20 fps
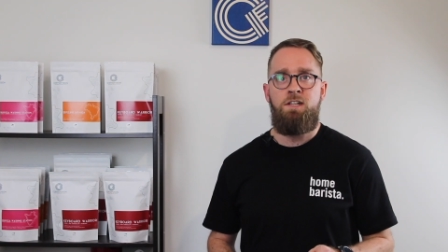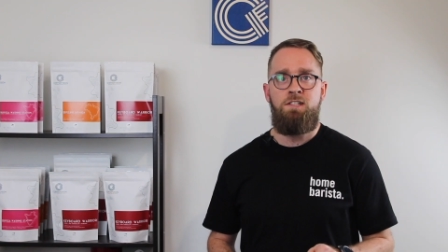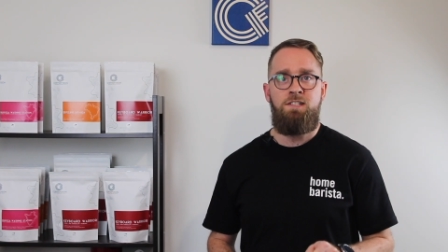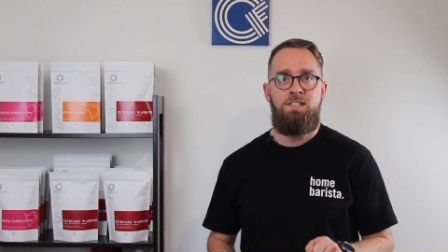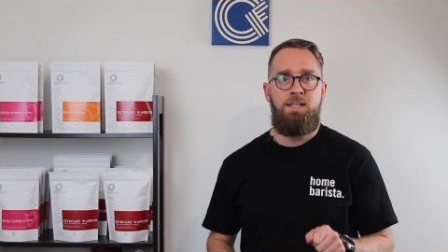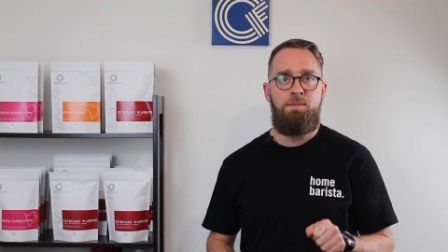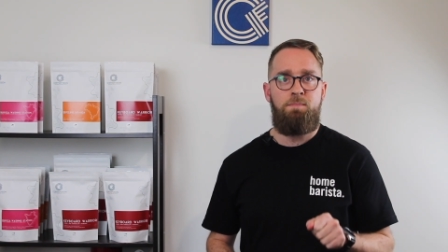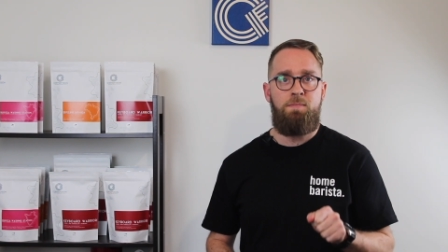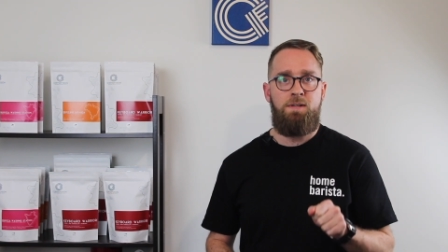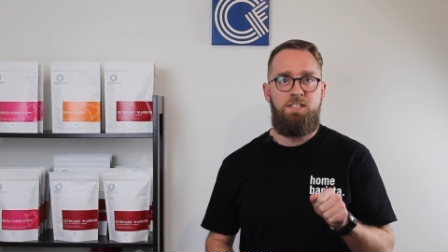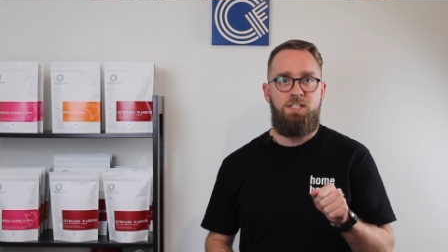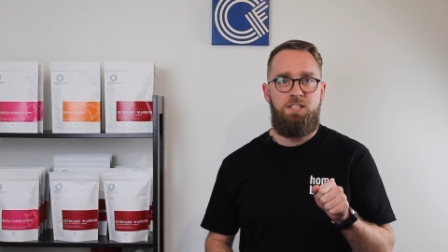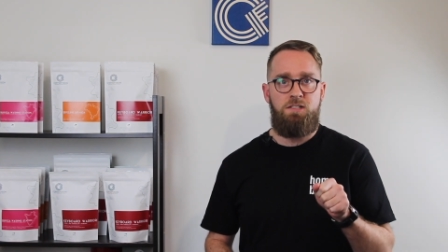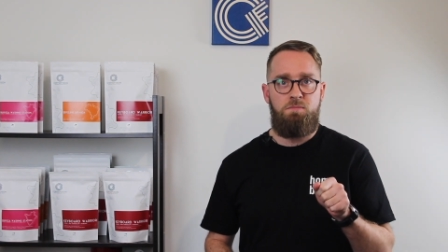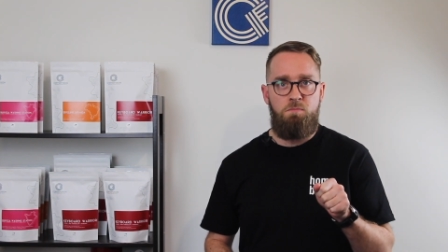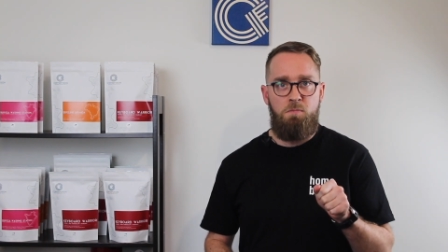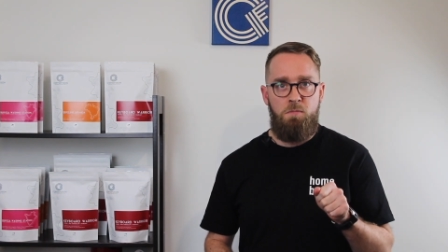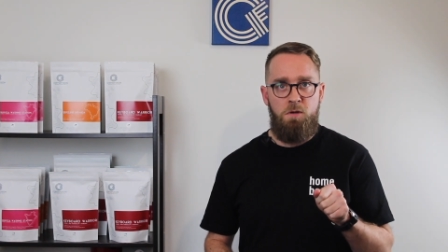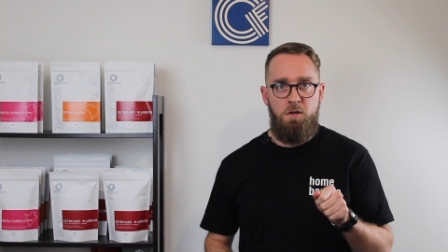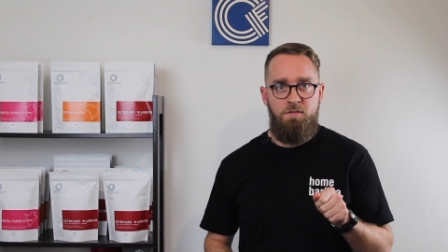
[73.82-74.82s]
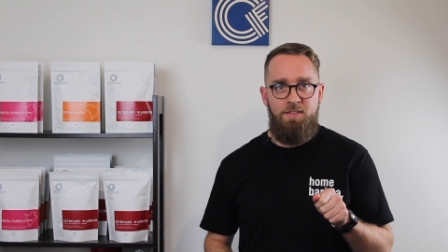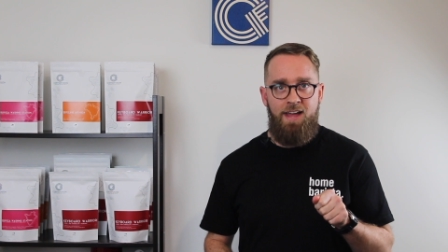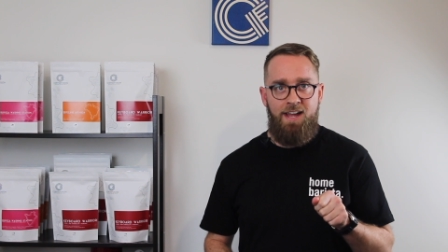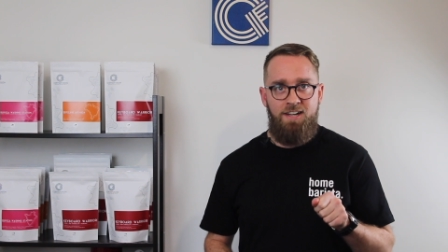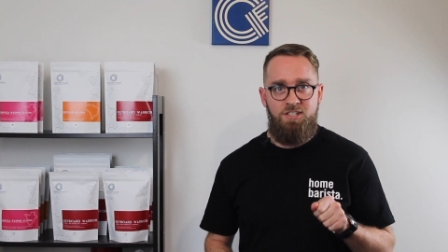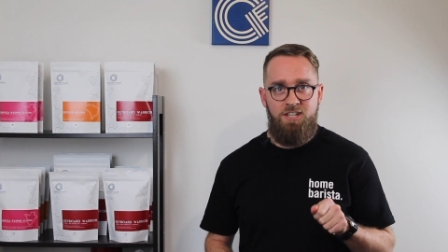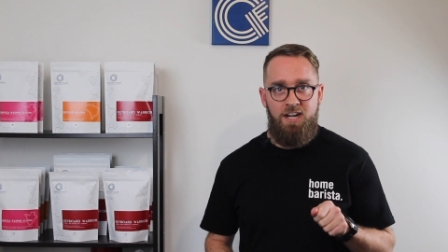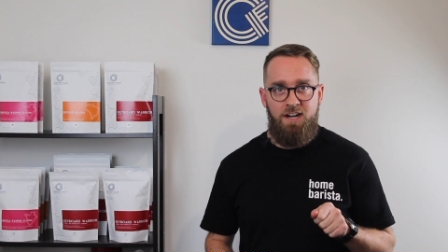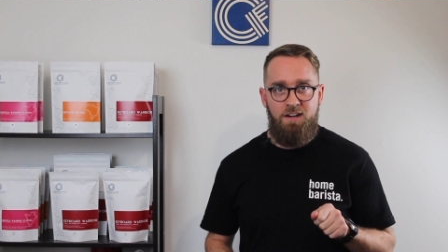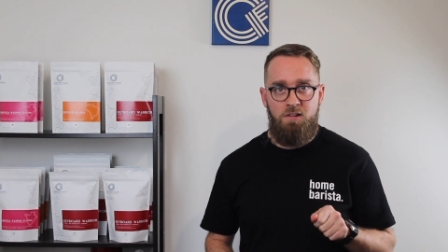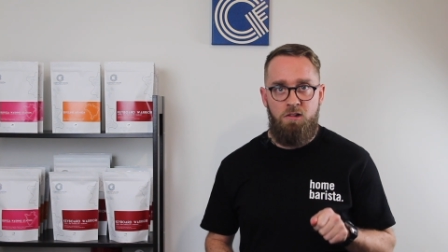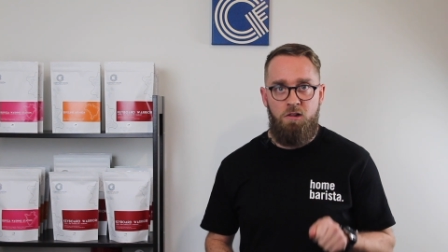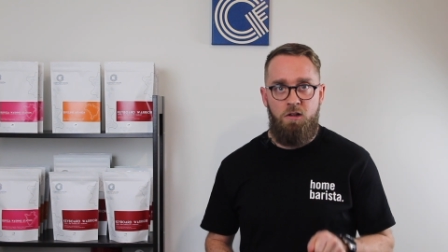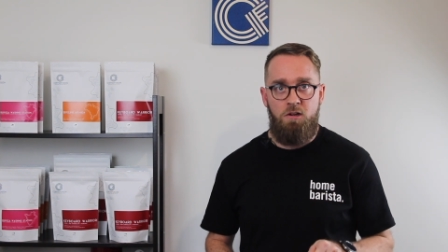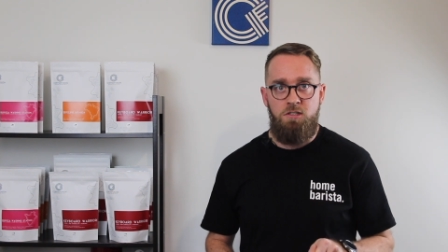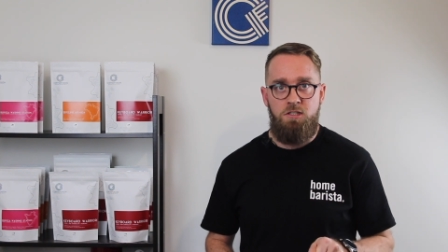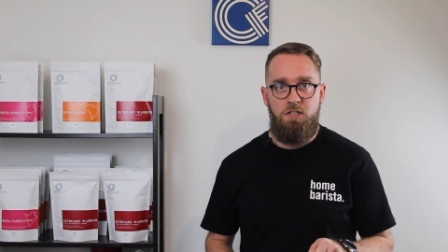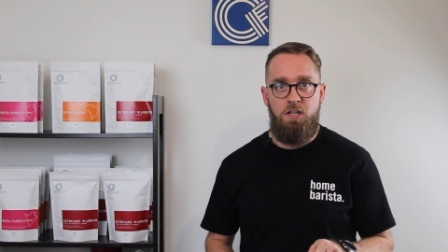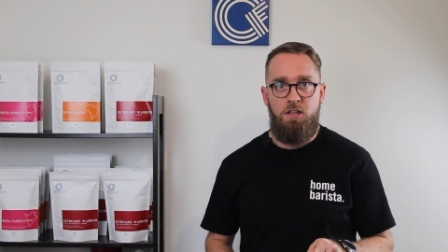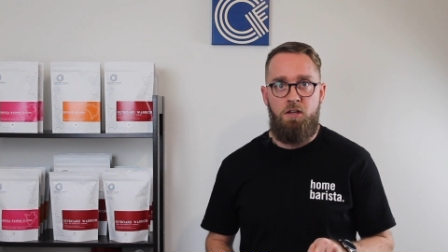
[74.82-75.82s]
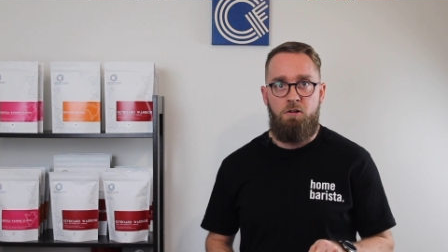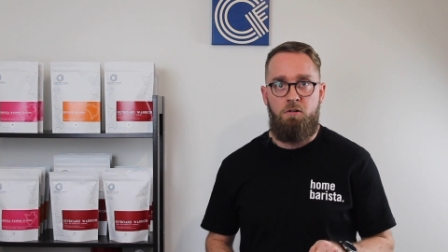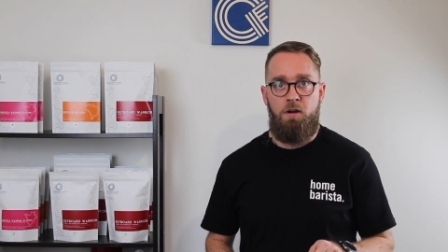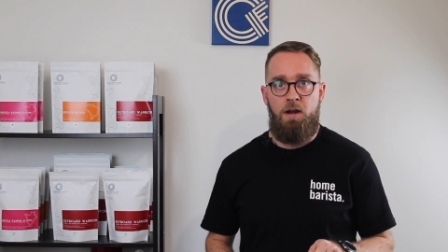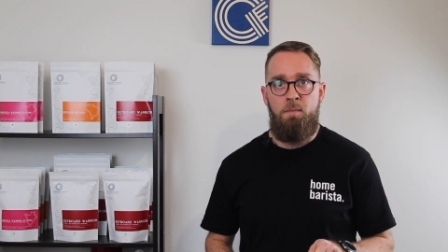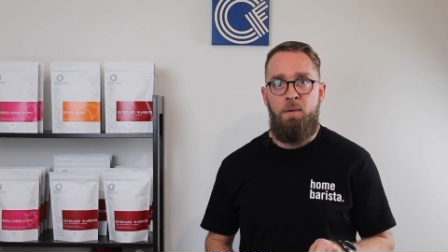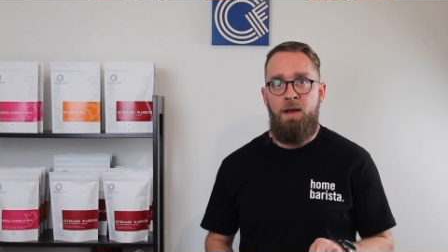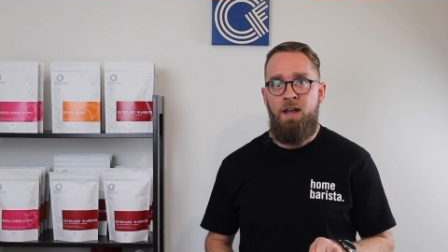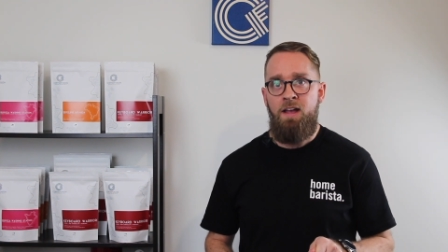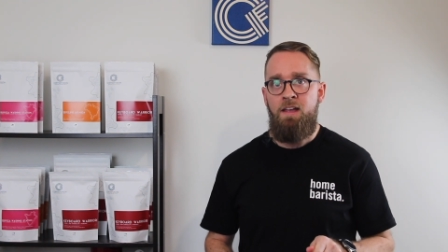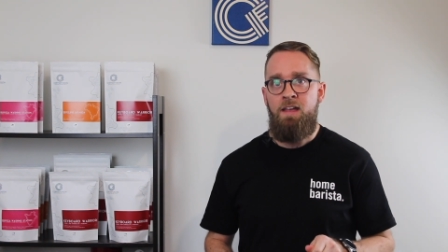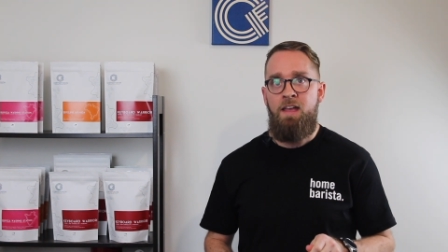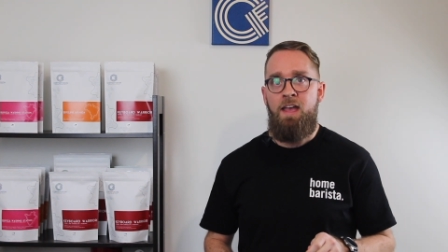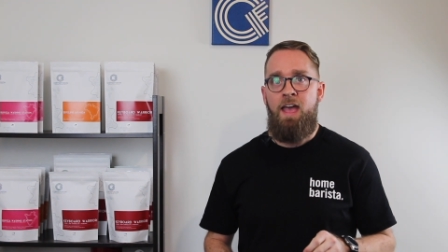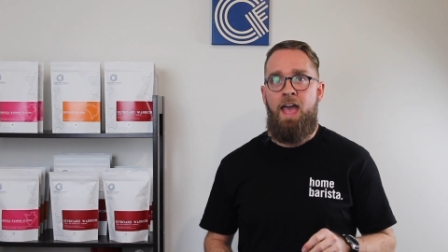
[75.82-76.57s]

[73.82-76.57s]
you can simply just move that jug close to the crema